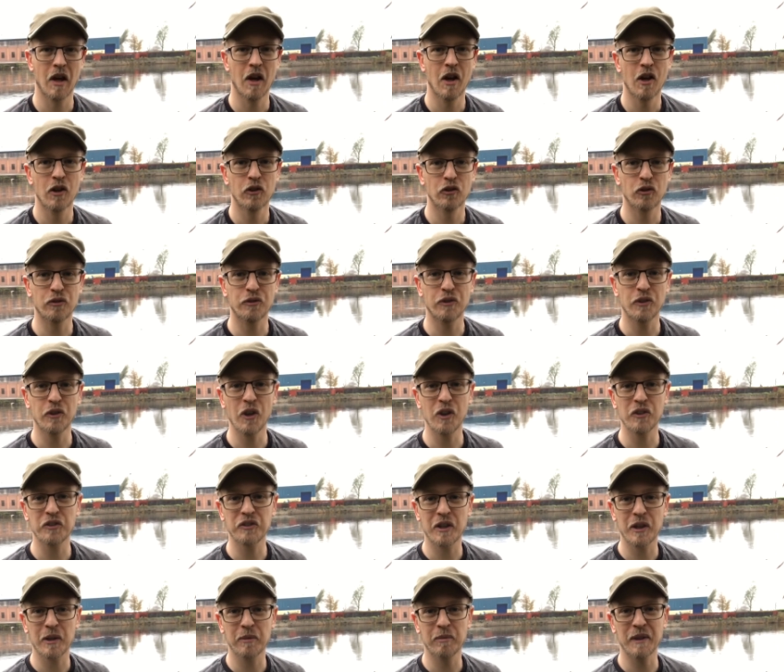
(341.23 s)
So if you're not
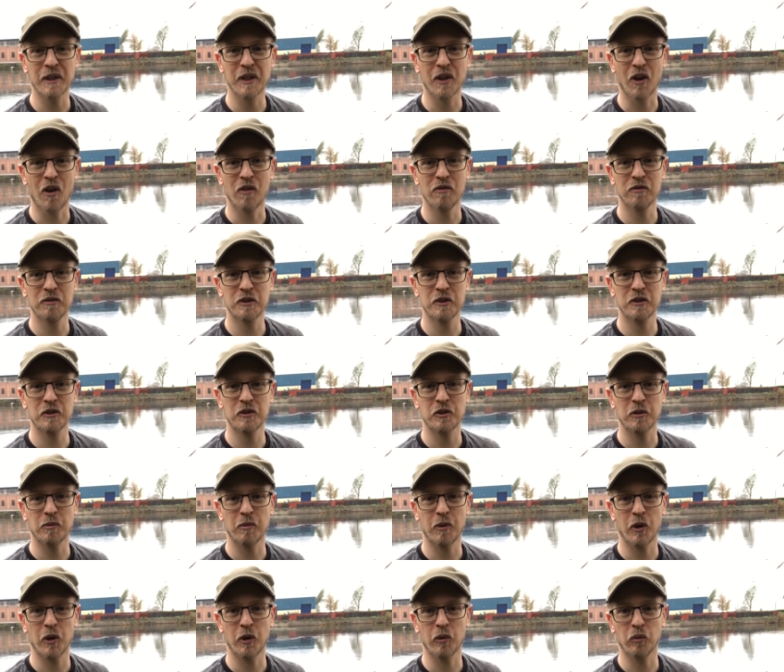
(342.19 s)
terribly confident
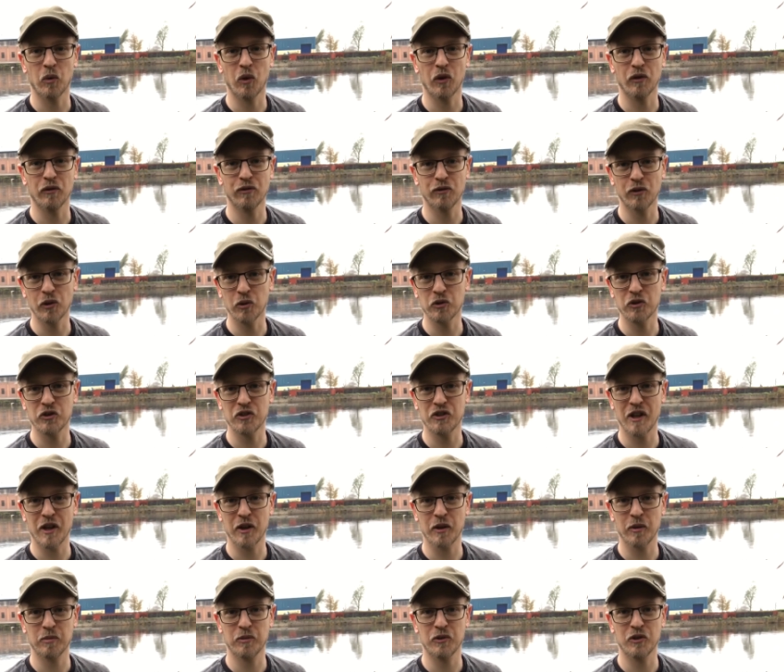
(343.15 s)
about what float
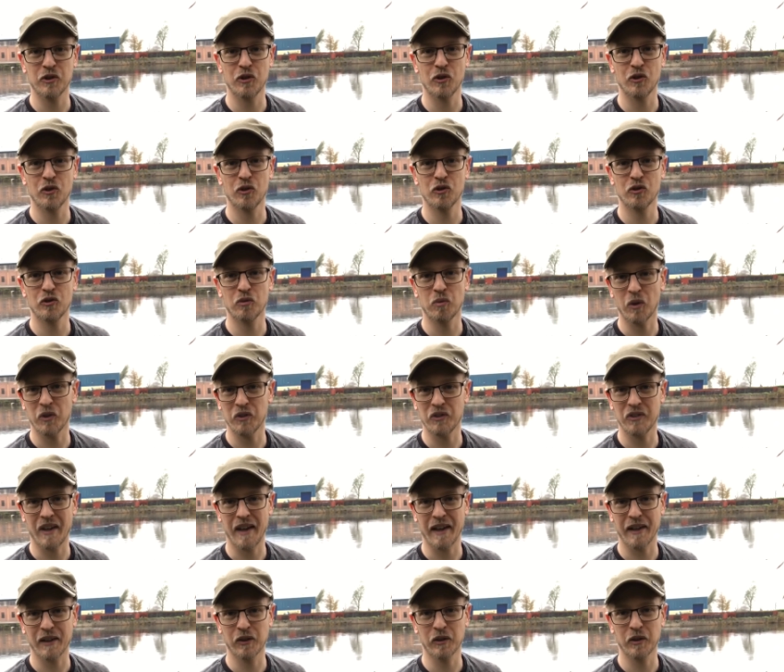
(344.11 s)
setup to use, what
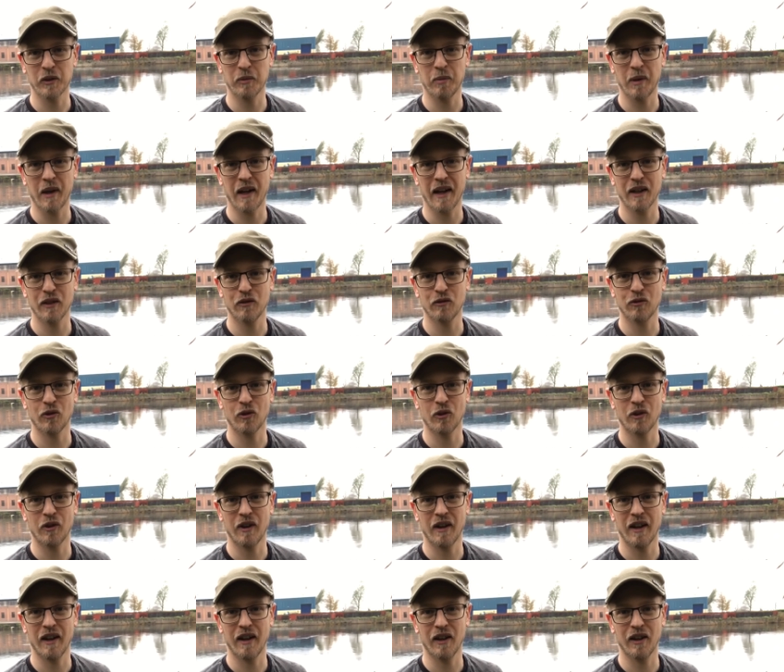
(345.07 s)
tackle to buy
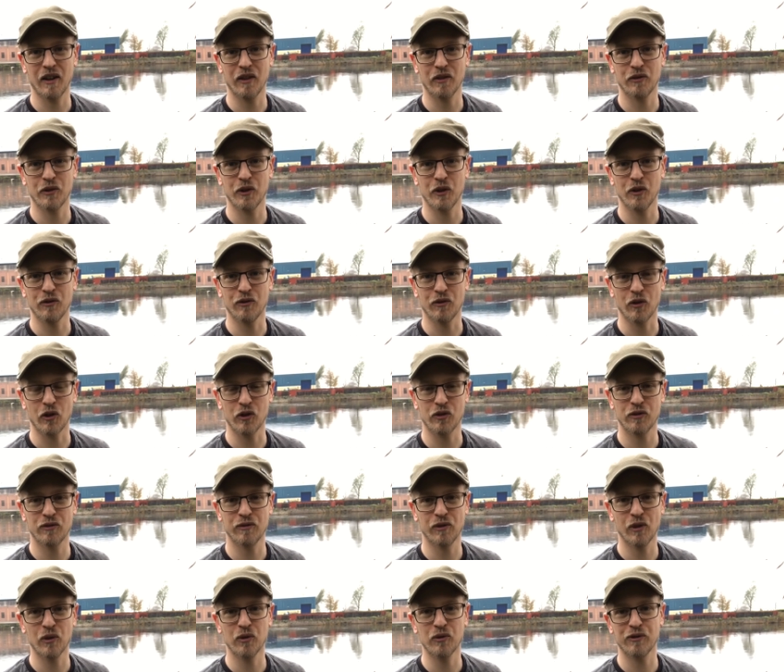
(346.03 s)
for your first
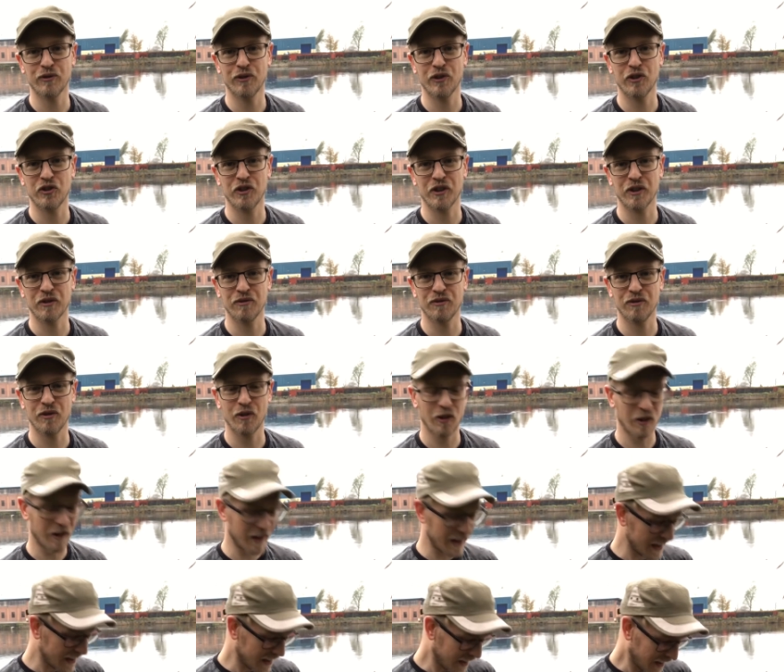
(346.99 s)
float fishing
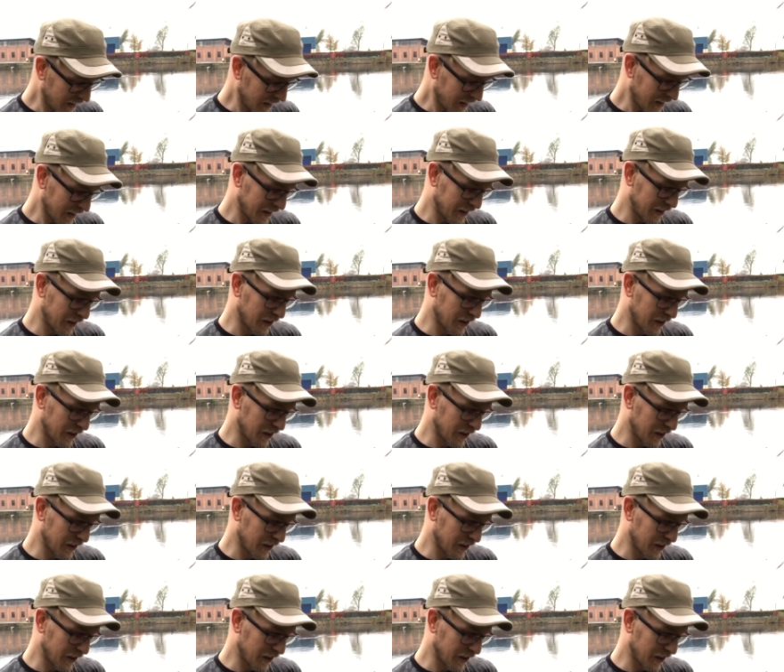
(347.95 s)
foray, you